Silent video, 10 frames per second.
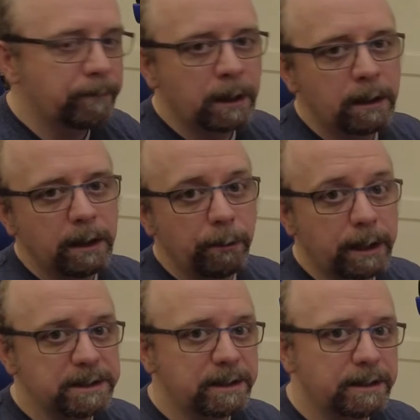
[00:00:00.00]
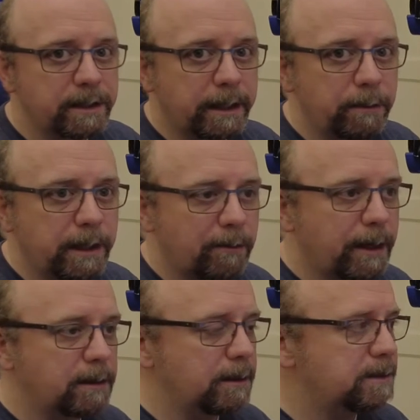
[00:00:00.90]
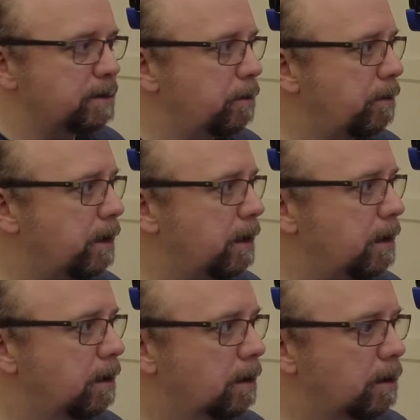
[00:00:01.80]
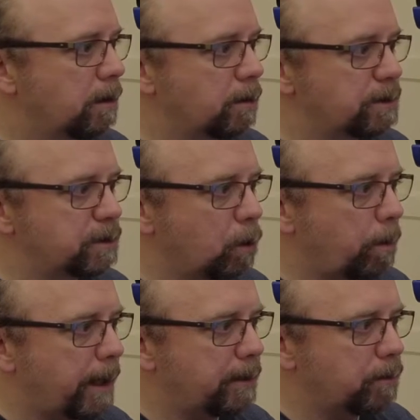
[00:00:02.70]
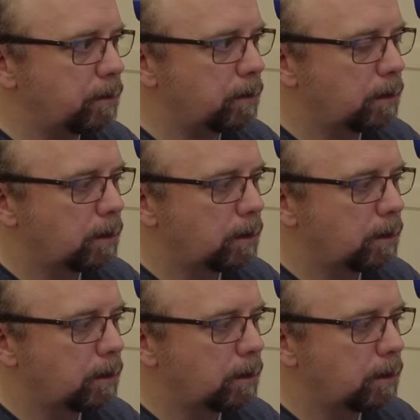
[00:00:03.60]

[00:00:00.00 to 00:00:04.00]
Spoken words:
it will actually take you directly to the control panel